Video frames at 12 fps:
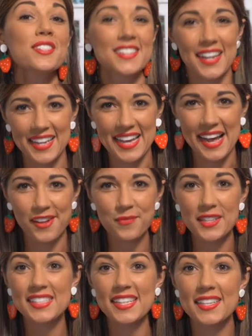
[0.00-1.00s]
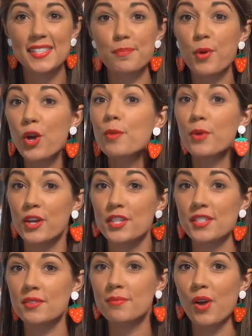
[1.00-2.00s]
study out that says per
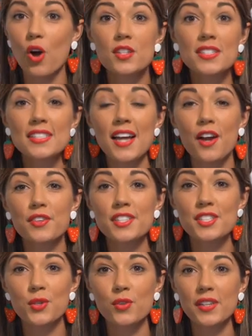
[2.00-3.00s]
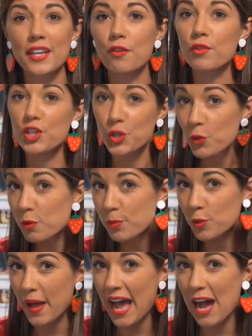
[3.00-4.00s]
person, Aussies are installing
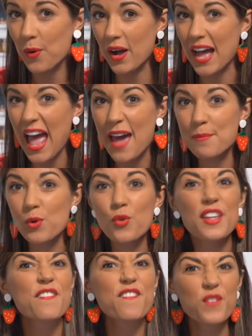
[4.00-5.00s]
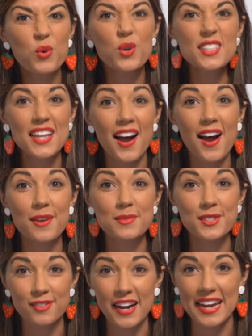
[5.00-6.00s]
renewable power at more than 4
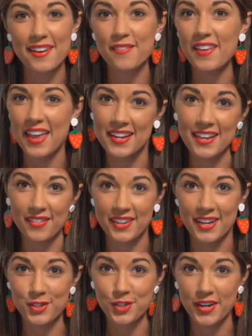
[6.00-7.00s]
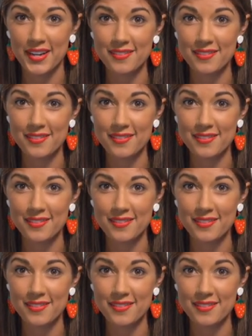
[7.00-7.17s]
times the rate of any other country.